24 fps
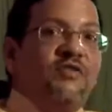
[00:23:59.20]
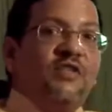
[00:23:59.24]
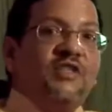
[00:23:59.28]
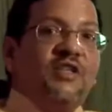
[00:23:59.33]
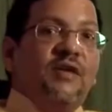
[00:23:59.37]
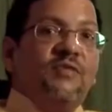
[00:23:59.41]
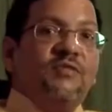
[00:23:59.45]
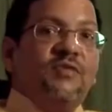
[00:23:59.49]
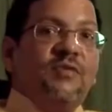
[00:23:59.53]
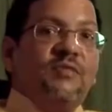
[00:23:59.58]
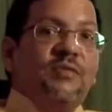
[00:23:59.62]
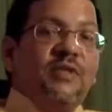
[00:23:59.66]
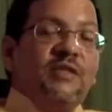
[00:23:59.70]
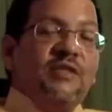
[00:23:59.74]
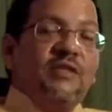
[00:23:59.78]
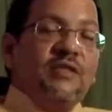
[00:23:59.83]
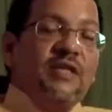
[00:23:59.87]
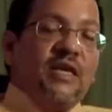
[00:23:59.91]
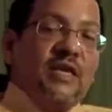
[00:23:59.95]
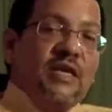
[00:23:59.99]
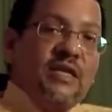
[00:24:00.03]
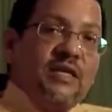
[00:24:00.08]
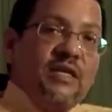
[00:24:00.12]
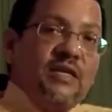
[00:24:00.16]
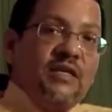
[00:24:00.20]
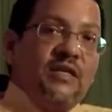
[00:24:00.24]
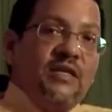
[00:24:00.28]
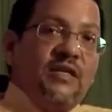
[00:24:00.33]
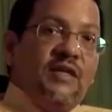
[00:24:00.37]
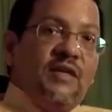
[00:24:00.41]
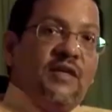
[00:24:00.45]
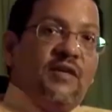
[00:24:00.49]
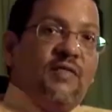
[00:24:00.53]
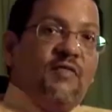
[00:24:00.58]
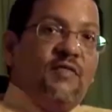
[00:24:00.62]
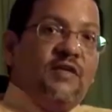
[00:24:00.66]
which comes from the sun,
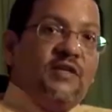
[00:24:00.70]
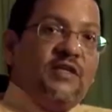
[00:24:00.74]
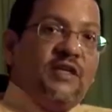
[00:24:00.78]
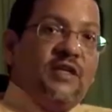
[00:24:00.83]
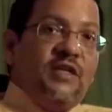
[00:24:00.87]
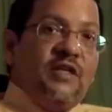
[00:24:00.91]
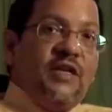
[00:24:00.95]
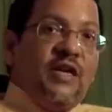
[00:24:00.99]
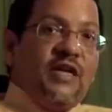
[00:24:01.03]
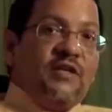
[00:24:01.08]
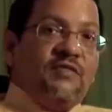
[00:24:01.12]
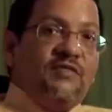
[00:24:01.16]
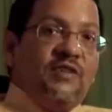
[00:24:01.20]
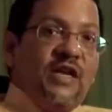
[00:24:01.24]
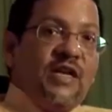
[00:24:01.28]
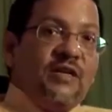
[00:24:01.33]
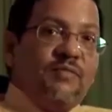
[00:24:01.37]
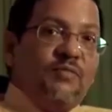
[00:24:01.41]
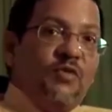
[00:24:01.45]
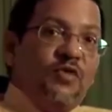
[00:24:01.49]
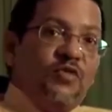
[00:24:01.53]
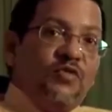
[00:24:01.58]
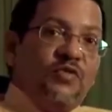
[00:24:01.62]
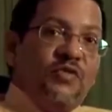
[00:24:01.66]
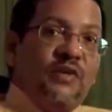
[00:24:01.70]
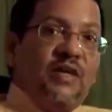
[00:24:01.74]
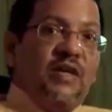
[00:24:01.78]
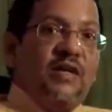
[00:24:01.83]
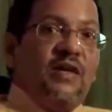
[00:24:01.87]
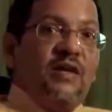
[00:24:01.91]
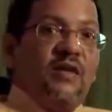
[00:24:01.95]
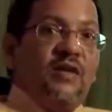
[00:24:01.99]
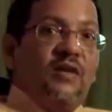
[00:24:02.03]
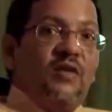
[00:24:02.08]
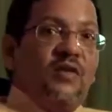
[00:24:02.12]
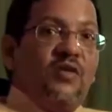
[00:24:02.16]
which interacts with the
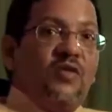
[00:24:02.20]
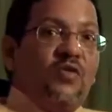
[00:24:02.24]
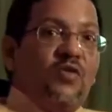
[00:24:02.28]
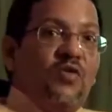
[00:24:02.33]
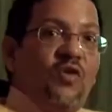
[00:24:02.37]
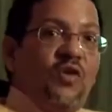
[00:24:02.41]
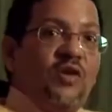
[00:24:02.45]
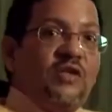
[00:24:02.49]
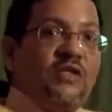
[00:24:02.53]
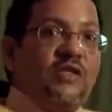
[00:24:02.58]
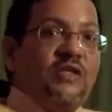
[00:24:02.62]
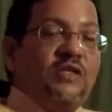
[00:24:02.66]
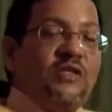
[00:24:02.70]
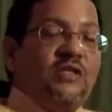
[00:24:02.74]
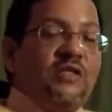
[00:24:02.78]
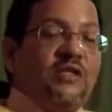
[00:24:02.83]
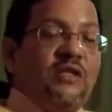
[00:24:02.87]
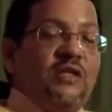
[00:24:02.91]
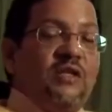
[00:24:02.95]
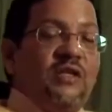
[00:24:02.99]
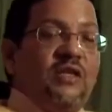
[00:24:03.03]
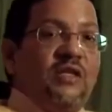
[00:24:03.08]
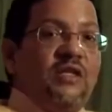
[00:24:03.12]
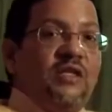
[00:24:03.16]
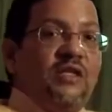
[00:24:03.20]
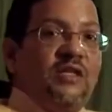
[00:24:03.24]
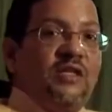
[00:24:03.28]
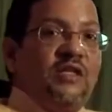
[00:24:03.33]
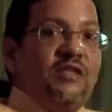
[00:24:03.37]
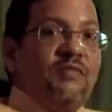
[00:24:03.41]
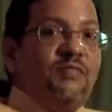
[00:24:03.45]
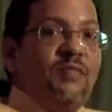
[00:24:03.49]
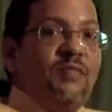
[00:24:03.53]
atmosphere, causes these